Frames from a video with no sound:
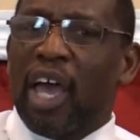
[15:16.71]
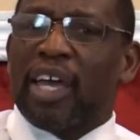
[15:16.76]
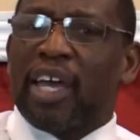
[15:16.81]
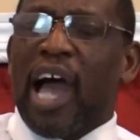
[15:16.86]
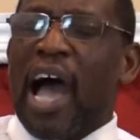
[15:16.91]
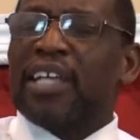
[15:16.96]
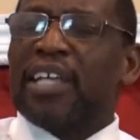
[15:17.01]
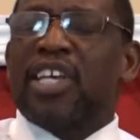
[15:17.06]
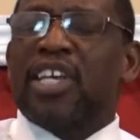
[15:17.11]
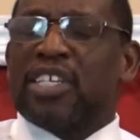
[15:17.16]

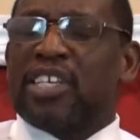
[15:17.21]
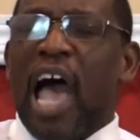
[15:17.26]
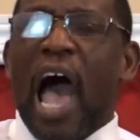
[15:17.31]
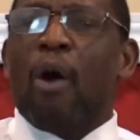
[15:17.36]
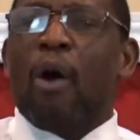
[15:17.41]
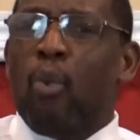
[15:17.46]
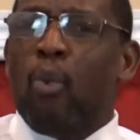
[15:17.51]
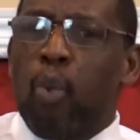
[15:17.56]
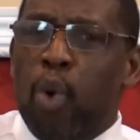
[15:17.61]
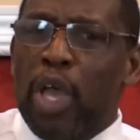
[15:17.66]
God says,
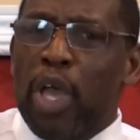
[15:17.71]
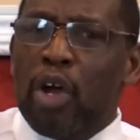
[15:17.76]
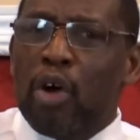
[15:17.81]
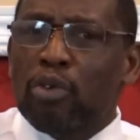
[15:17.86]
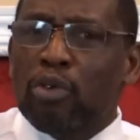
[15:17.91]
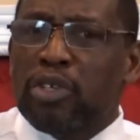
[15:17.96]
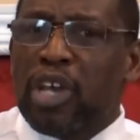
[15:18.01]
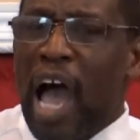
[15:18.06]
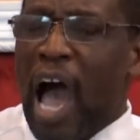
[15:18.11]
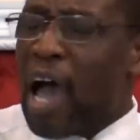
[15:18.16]
I
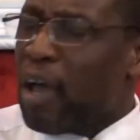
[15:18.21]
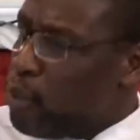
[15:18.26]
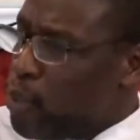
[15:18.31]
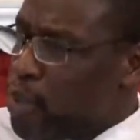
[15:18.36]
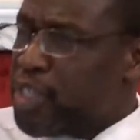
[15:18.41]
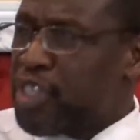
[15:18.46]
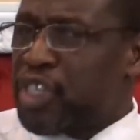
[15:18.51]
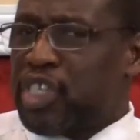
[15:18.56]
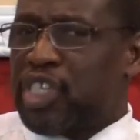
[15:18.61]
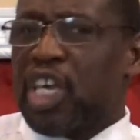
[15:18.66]
will not
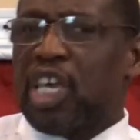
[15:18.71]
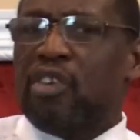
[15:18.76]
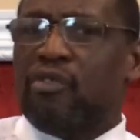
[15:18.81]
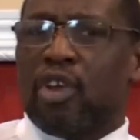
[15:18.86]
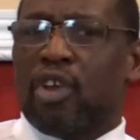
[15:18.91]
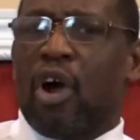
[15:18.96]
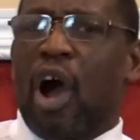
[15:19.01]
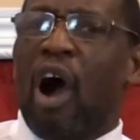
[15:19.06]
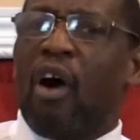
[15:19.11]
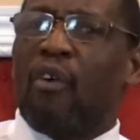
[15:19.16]
receive
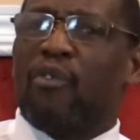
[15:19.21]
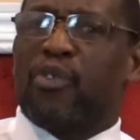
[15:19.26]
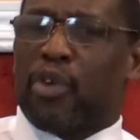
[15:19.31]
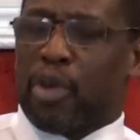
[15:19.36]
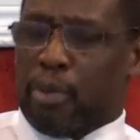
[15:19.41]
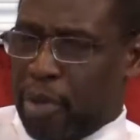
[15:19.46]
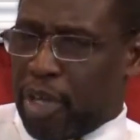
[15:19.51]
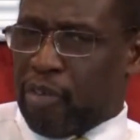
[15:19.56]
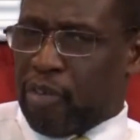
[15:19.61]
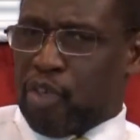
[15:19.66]
your
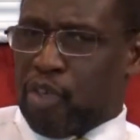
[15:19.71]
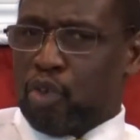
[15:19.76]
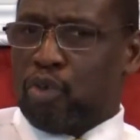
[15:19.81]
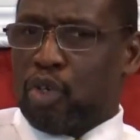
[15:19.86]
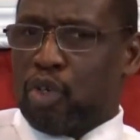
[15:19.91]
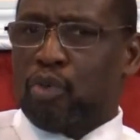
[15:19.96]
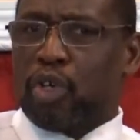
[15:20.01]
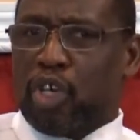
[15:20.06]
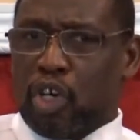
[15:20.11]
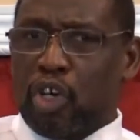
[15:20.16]
offering, but if you
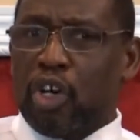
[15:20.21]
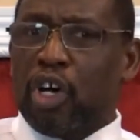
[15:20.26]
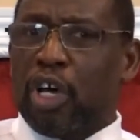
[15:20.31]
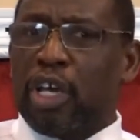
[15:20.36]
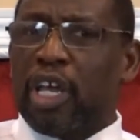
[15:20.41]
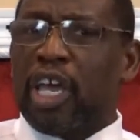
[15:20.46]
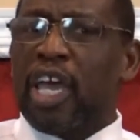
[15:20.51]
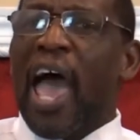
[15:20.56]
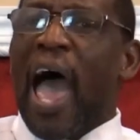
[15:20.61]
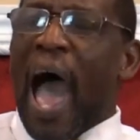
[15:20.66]
do
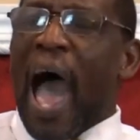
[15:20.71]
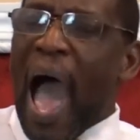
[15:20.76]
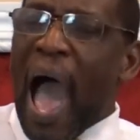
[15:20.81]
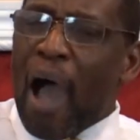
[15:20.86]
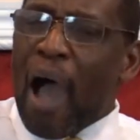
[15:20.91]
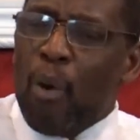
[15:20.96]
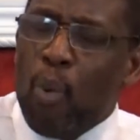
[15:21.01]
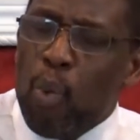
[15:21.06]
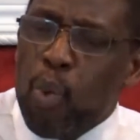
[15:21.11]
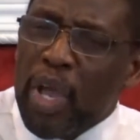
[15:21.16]
good,
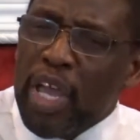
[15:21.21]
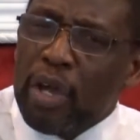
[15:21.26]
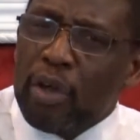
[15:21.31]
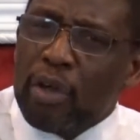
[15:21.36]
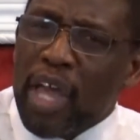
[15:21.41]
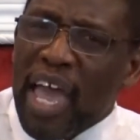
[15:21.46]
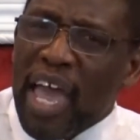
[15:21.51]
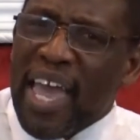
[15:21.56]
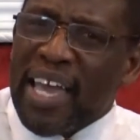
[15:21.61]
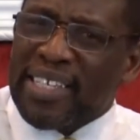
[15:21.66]
I
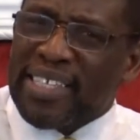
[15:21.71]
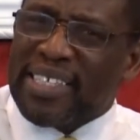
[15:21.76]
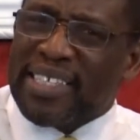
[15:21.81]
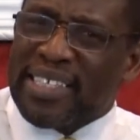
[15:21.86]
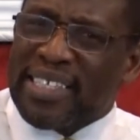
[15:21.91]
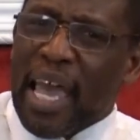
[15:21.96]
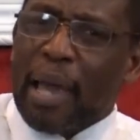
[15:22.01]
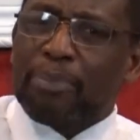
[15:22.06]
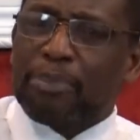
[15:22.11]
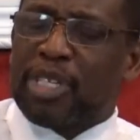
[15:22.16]
will
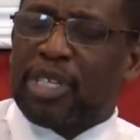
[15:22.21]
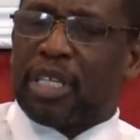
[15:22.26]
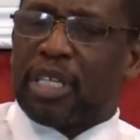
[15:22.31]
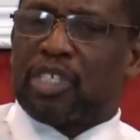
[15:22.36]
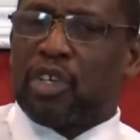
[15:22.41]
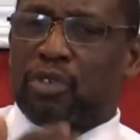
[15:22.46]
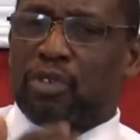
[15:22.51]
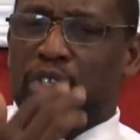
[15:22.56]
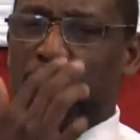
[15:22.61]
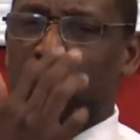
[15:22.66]
accept it.
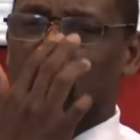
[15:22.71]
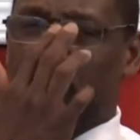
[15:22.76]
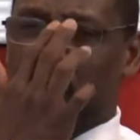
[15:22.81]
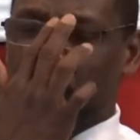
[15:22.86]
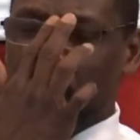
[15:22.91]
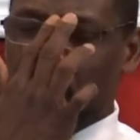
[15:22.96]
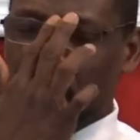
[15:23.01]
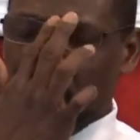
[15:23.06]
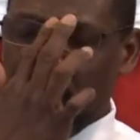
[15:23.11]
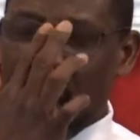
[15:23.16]
To do
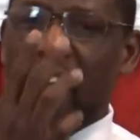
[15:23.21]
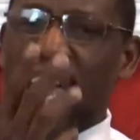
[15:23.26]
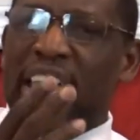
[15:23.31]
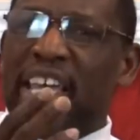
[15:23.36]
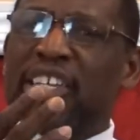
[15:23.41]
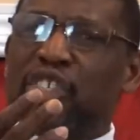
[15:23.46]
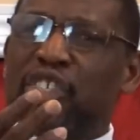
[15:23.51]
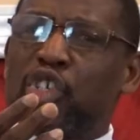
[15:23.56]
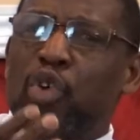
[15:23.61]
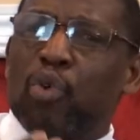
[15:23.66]
good
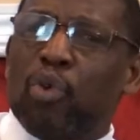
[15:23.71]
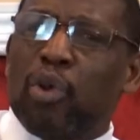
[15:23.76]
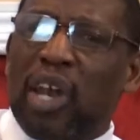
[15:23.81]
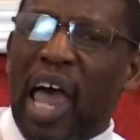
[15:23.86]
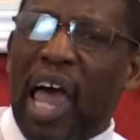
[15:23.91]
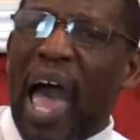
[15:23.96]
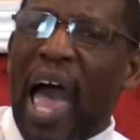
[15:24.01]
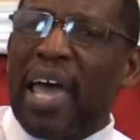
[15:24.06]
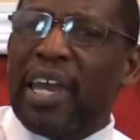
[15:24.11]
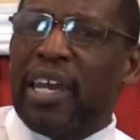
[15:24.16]
is to
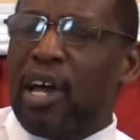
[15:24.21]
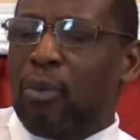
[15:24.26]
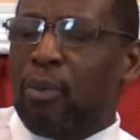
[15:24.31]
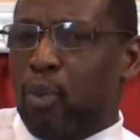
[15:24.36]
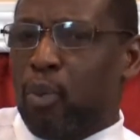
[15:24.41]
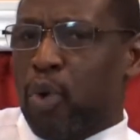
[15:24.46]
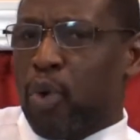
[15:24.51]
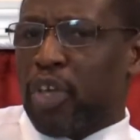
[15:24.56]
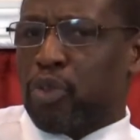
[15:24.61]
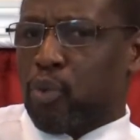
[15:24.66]
line
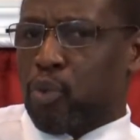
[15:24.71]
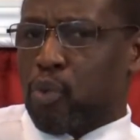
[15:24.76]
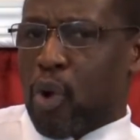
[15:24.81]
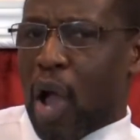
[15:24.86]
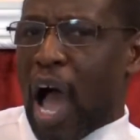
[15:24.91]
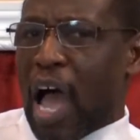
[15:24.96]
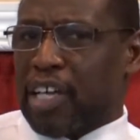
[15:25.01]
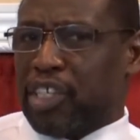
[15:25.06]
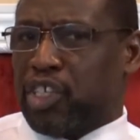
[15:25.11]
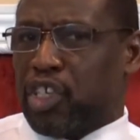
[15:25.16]
up with
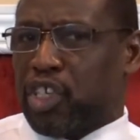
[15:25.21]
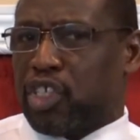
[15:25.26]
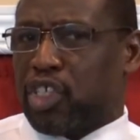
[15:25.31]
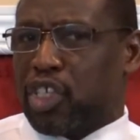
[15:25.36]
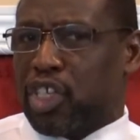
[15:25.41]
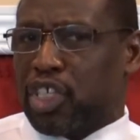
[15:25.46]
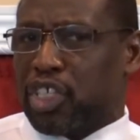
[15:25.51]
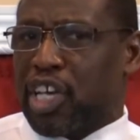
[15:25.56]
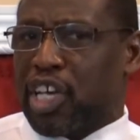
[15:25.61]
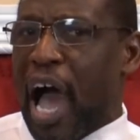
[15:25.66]

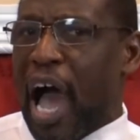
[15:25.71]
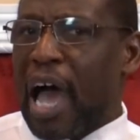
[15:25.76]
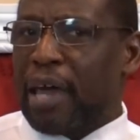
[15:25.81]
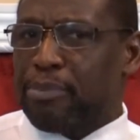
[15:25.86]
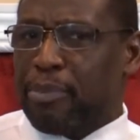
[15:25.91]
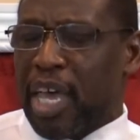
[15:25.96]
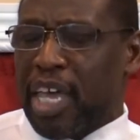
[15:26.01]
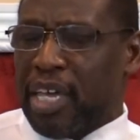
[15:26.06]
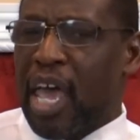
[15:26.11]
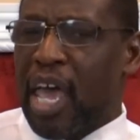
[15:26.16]
righteousness.
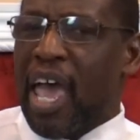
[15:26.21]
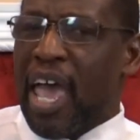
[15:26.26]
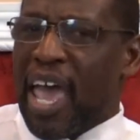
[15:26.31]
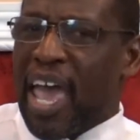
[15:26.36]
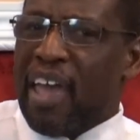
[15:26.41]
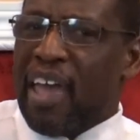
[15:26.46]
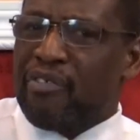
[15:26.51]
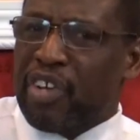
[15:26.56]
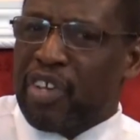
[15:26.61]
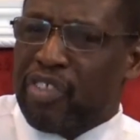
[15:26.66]
God made
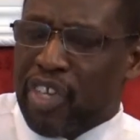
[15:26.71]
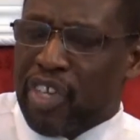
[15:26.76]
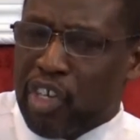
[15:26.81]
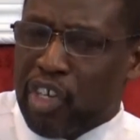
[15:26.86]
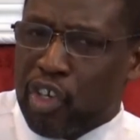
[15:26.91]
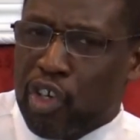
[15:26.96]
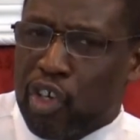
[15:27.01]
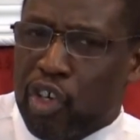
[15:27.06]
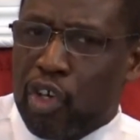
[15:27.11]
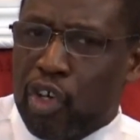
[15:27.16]

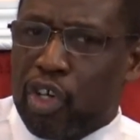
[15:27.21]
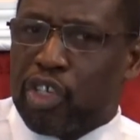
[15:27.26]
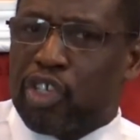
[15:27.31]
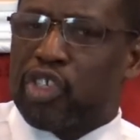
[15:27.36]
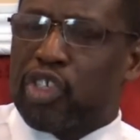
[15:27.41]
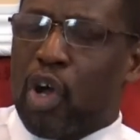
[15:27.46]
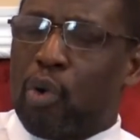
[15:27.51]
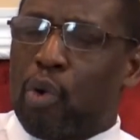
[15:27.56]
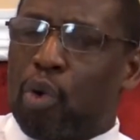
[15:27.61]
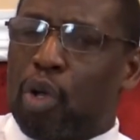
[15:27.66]
everything good.
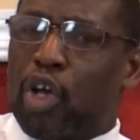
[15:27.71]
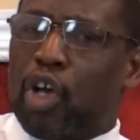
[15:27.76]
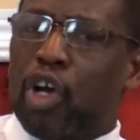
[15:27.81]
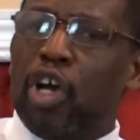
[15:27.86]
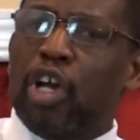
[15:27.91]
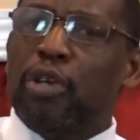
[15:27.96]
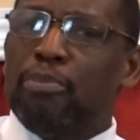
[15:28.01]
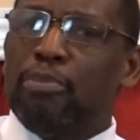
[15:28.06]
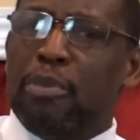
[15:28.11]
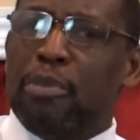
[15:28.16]
So
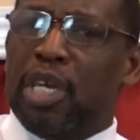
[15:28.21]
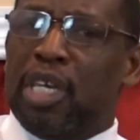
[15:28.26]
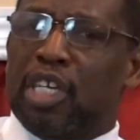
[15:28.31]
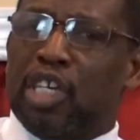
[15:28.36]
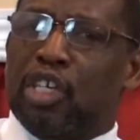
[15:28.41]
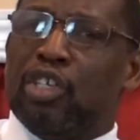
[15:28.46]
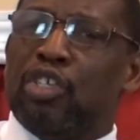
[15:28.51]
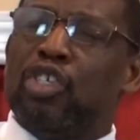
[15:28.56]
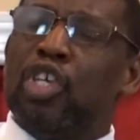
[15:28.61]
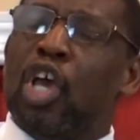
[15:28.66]
good
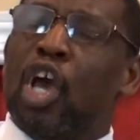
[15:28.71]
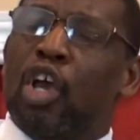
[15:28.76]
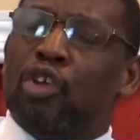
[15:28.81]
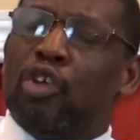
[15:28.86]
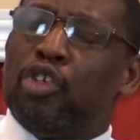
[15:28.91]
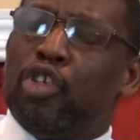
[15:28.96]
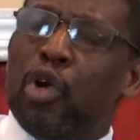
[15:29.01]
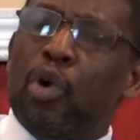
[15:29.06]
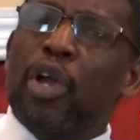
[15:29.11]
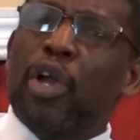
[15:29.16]
means
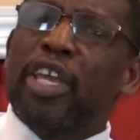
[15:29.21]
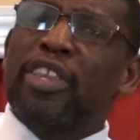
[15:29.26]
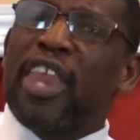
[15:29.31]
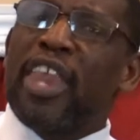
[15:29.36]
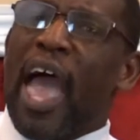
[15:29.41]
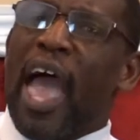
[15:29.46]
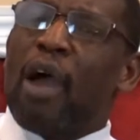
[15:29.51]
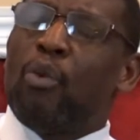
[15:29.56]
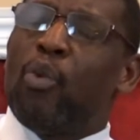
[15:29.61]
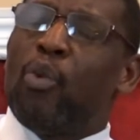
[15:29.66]
doing
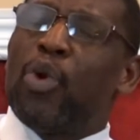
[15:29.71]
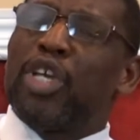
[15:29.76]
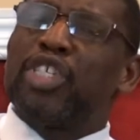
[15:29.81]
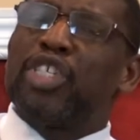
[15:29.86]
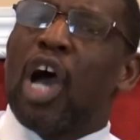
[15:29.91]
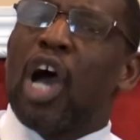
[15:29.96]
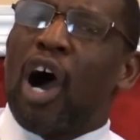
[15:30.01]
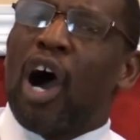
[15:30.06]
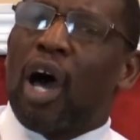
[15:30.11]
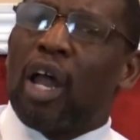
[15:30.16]
that
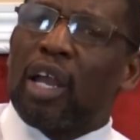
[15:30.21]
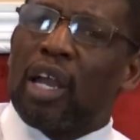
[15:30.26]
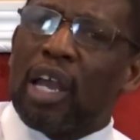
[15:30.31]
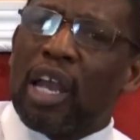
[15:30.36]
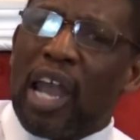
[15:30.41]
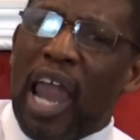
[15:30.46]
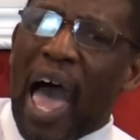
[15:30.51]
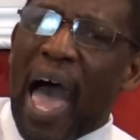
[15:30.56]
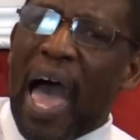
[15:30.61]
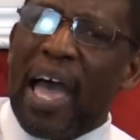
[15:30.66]
which
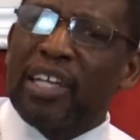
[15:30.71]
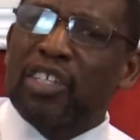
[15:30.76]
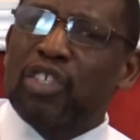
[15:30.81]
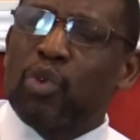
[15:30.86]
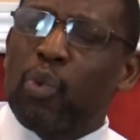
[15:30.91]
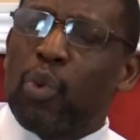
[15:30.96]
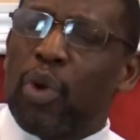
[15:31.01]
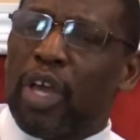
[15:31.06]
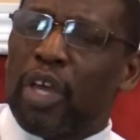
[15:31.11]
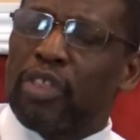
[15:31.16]

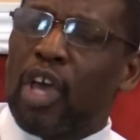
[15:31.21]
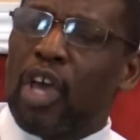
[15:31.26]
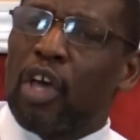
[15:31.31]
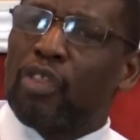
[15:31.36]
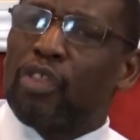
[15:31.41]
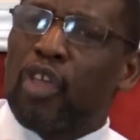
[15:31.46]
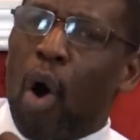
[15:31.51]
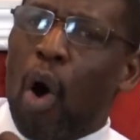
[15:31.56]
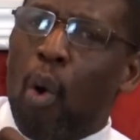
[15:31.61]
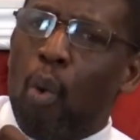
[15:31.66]
aligns with
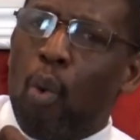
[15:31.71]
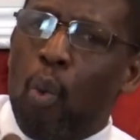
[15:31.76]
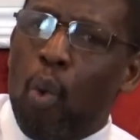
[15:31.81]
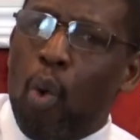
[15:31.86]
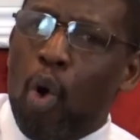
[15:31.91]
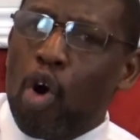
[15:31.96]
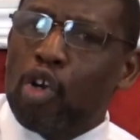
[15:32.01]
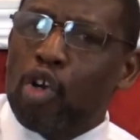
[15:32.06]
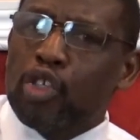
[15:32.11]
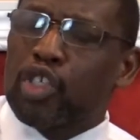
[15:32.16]
the
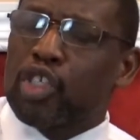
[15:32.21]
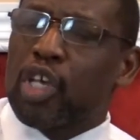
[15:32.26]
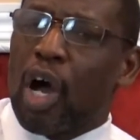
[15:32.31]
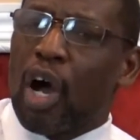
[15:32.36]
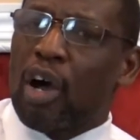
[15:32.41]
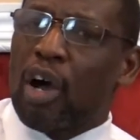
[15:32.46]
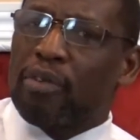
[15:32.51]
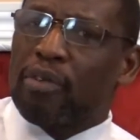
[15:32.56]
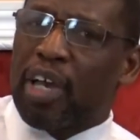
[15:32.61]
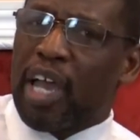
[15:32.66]

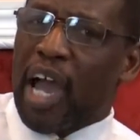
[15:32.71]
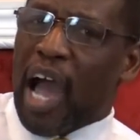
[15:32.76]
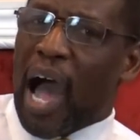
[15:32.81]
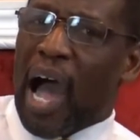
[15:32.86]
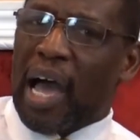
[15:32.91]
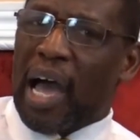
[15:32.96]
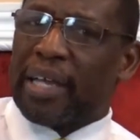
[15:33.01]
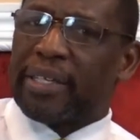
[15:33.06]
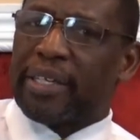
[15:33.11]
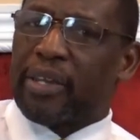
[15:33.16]
works of God.